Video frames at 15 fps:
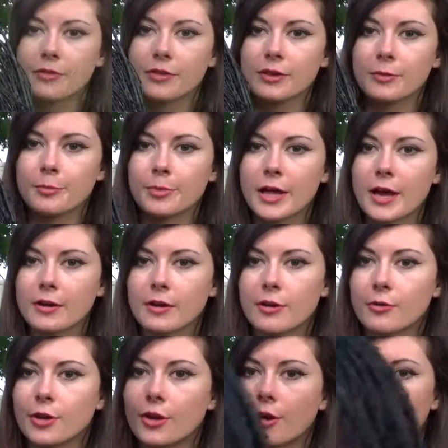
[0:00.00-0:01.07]
the black
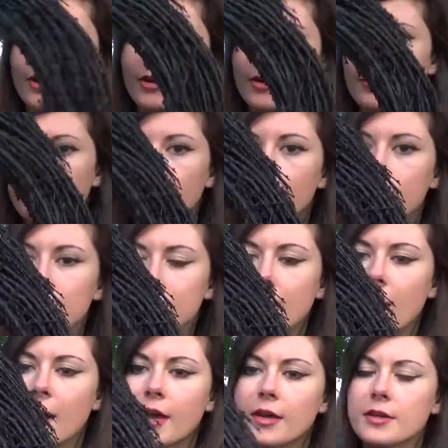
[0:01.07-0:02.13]
coating on both
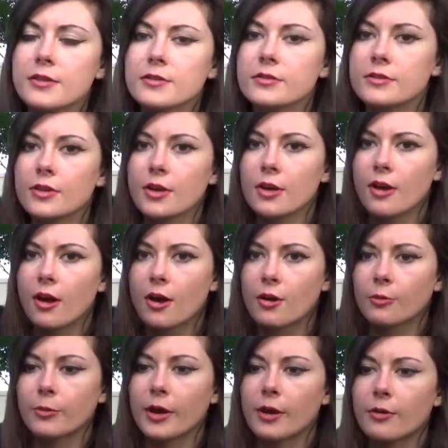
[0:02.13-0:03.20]
sides,
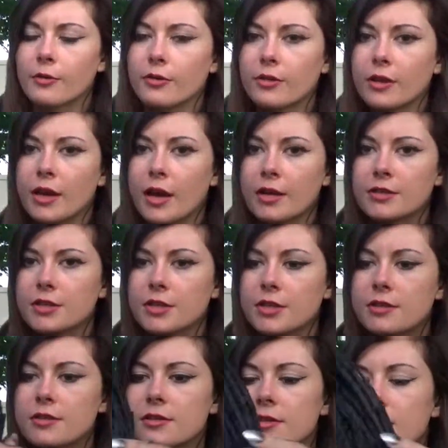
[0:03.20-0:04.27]
around the edges,